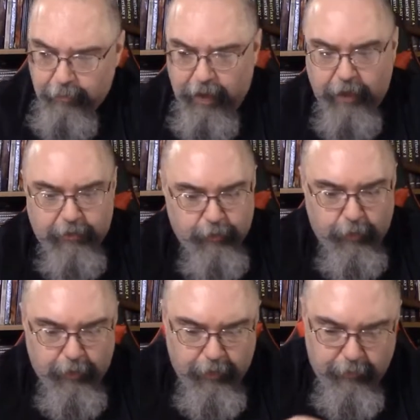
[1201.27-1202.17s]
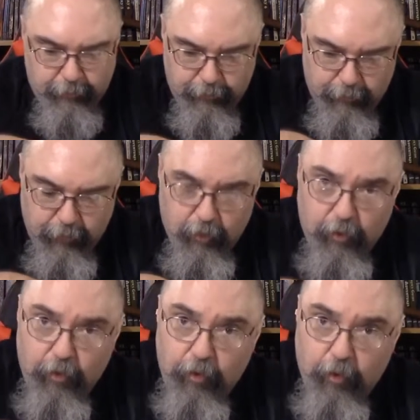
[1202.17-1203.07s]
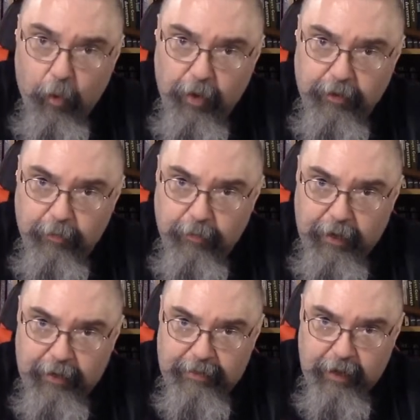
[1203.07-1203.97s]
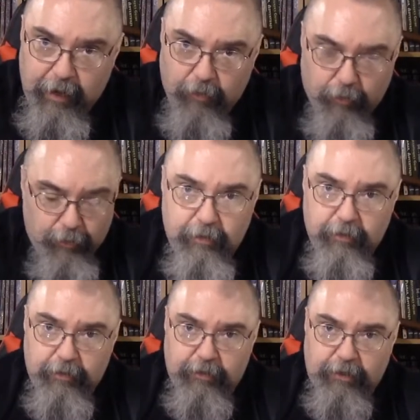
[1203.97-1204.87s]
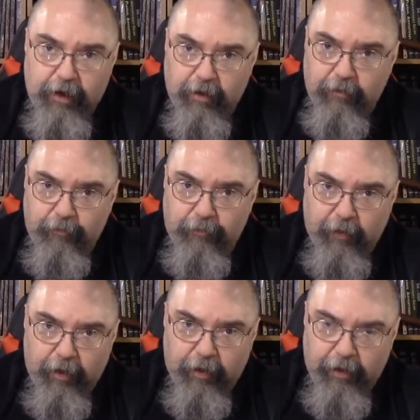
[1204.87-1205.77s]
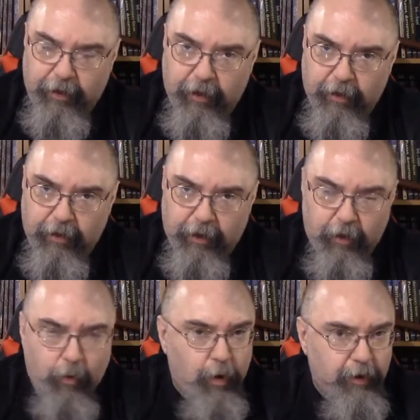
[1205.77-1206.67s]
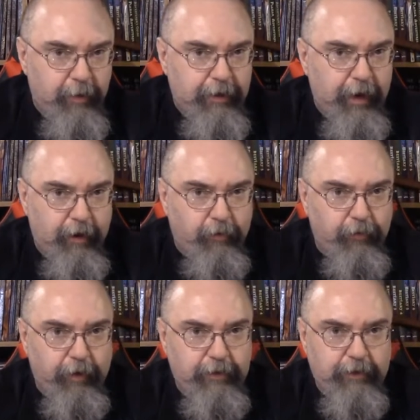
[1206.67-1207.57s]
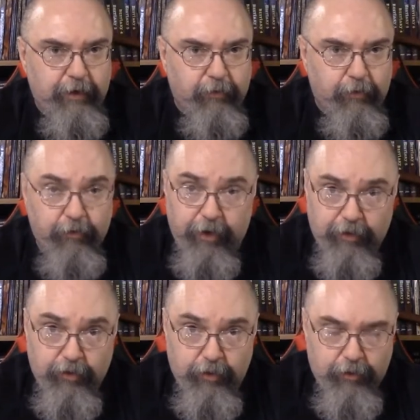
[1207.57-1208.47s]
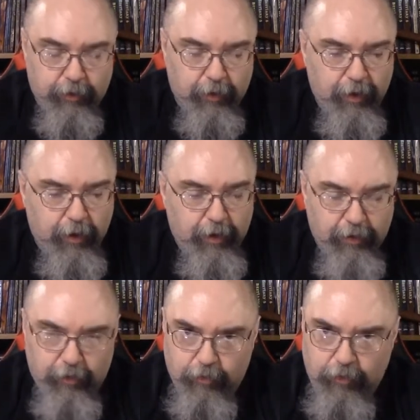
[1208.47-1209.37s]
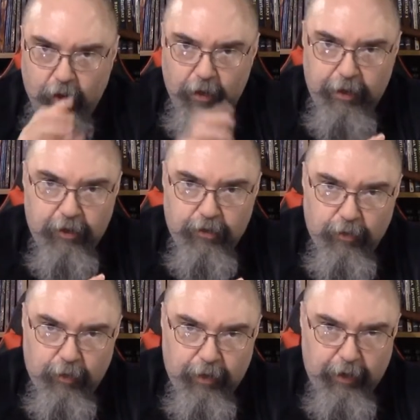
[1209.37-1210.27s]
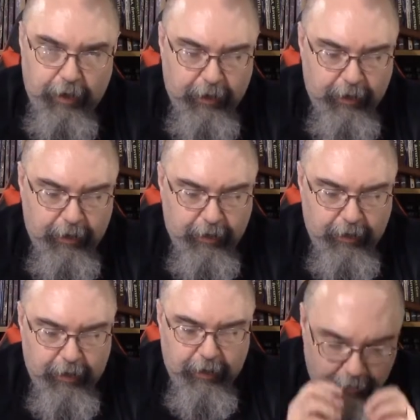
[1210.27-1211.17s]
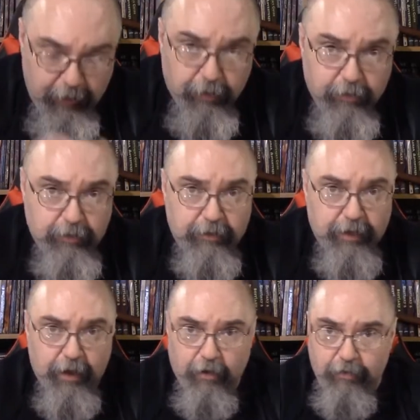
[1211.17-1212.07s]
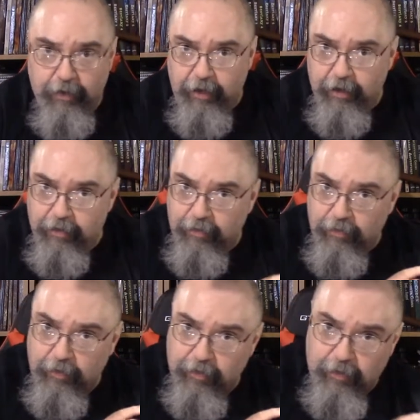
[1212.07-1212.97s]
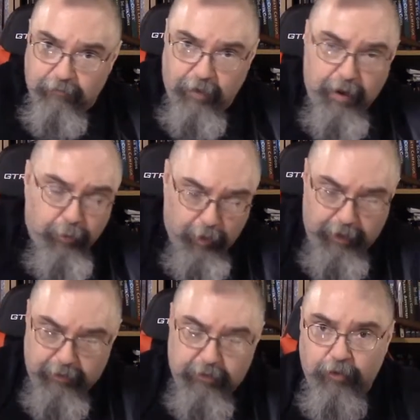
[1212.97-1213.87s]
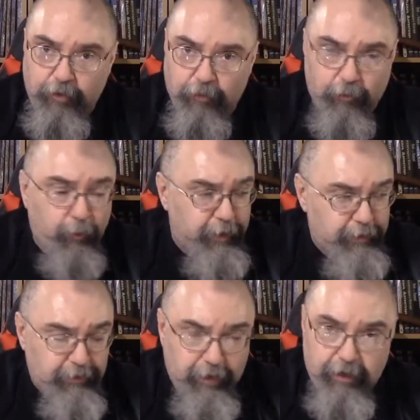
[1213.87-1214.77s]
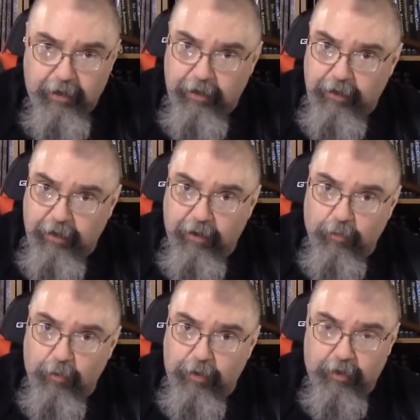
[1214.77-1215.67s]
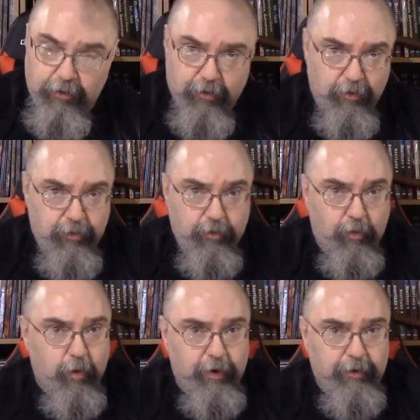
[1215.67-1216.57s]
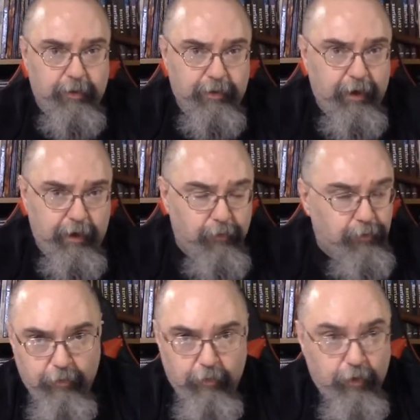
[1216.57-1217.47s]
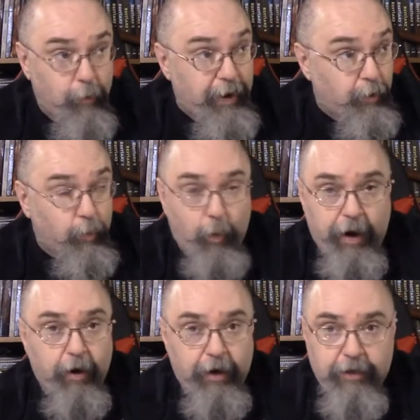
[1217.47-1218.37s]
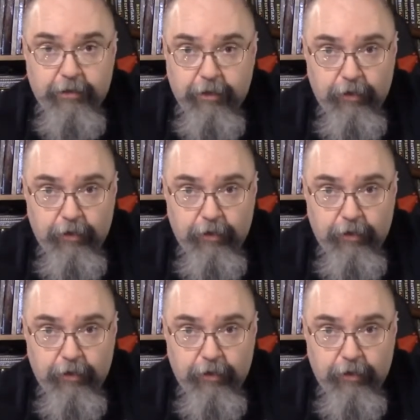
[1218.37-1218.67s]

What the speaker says: box with a quantum entangled set of, like a quantum entangled transceiver, transducer. And you talk into it and it hears the sound and it vibrates to your voice. And then the other one that is also quantum entangled, no matter where it is in the